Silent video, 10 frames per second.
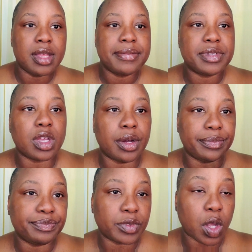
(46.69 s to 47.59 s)
So,
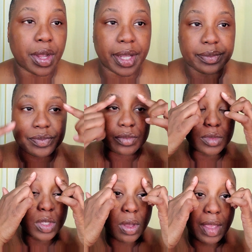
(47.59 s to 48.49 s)
okay.
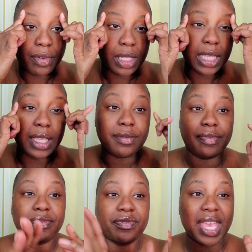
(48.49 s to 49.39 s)
So I have a clean
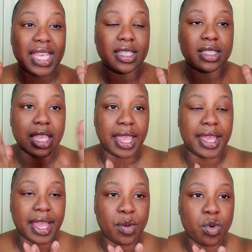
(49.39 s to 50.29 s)
face, and
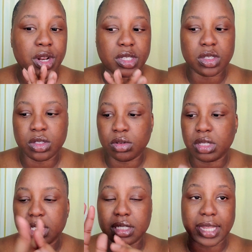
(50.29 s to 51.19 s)
I wanted to do
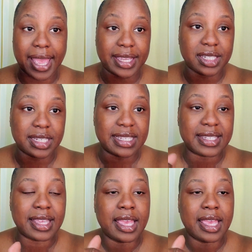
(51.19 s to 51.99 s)
these lashes